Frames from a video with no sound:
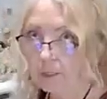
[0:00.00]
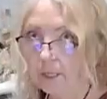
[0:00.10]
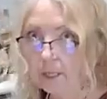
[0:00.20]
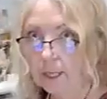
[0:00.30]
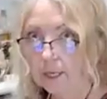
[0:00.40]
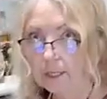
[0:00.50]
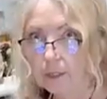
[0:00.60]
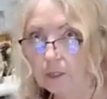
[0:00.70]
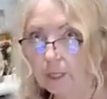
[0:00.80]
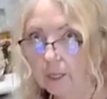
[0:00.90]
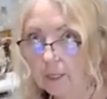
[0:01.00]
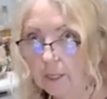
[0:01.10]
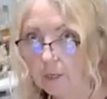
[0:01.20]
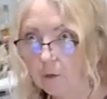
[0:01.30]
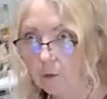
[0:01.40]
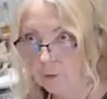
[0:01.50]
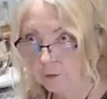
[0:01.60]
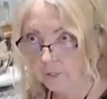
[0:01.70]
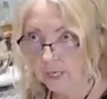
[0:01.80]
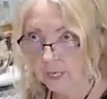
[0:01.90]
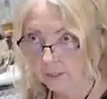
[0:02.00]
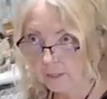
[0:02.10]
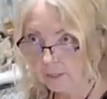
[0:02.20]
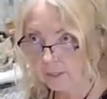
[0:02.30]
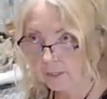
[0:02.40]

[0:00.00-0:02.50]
and it grows that